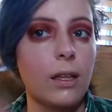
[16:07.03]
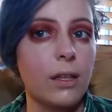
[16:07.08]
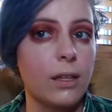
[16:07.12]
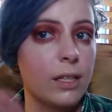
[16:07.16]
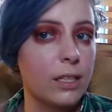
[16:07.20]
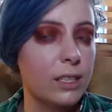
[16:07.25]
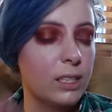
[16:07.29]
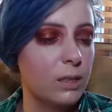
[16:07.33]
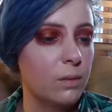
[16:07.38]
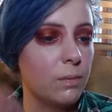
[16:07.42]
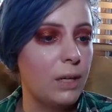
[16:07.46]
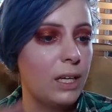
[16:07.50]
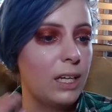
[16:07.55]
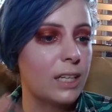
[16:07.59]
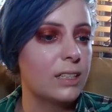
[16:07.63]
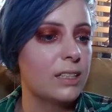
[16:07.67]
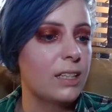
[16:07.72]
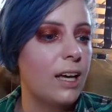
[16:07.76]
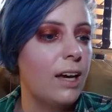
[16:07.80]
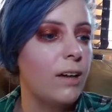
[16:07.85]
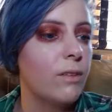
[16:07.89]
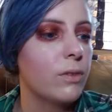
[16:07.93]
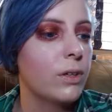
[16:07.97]
This
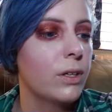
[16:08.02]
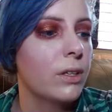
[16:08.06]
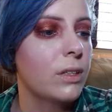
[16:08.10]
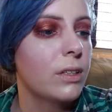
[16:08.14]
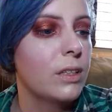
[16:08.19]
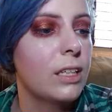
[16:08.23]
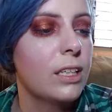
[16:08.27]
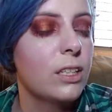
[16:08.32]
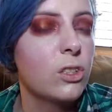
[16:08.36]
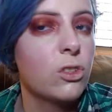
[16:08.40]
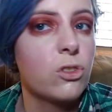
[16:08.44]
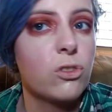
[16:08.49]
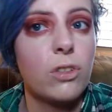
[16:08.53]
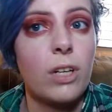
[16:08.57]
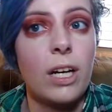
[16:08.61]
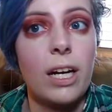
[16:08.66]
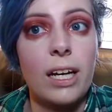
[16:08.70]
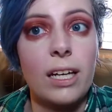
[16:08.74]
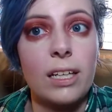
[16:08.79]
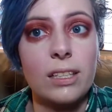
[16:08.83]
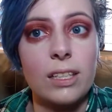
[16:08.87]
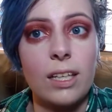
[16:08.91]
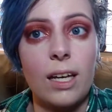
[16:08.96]

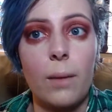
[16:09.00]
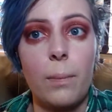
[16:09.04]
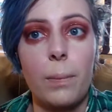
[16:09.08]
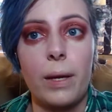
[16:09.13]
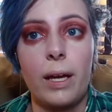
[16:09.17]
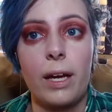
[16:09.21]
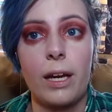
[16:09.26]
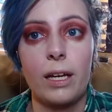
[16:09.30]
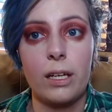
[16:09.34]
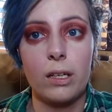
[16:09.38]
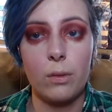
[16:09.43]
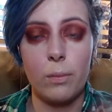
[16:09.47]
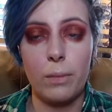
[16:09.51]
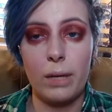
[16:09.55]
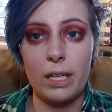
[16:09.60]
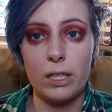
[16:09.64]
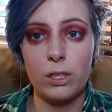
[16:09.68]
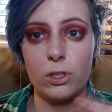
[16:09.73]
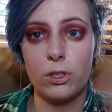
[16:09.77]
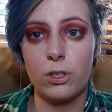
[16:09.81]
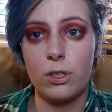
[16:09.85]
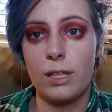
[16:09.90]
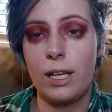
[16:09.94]
dries up and
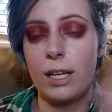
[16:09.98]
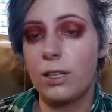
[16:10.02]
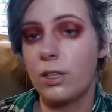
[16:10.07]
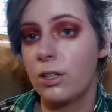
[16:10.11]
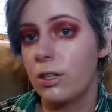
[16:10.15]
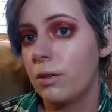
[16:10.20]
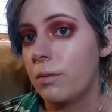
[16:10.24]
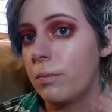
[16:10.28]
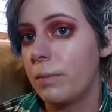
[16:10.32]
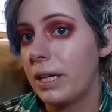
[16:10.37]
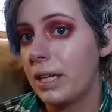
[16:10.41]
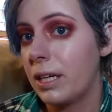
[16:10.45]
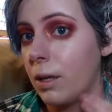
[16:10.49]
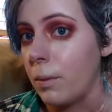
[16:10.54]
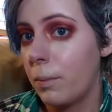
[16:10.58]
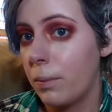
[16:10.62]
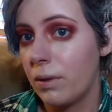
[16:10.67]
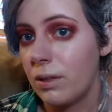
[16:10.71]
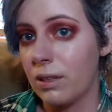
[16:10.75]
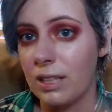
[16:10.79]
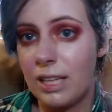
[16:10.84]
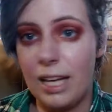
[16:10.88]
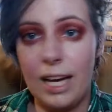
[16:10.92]
makes sure that your
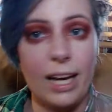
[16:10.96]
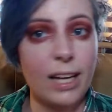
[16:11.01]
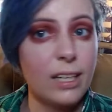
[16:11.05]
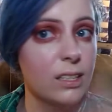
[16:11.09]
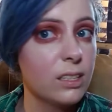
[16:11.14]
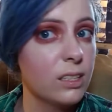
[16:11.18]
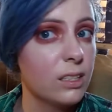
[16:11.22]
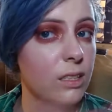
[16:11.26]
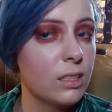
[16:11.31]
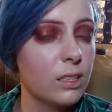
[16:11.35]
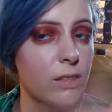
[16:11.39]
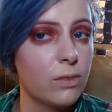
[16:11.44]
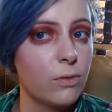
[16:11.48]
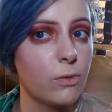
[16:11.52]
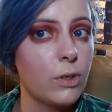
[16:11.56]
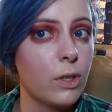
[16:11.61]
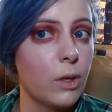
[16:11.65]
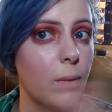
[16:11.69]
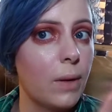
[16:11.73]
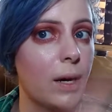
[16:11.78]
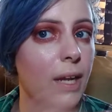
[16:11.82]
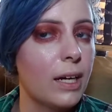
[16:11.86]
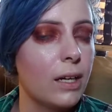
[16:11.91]
makeup lasts for
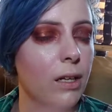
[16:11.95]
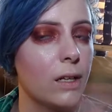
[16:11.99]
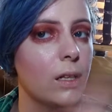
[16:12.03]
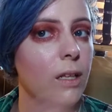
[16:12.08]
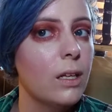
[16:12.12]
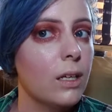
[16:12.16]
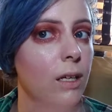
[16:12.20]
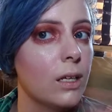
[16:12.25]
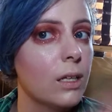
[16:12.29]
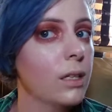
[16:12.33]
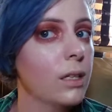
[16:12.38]
a while.